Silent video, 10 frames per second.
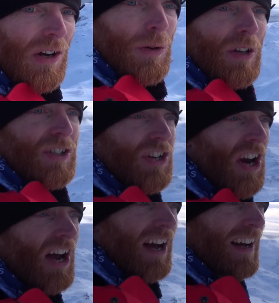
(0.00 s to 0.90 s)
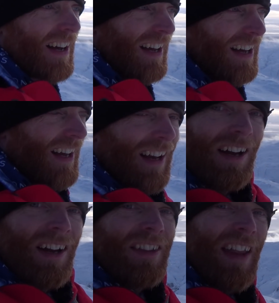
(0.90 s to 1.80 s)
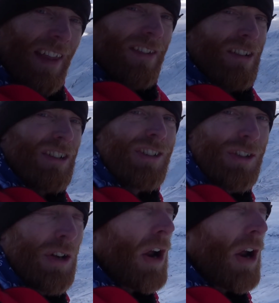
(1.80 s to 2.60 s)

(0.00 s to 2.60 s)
which, now that you actually stood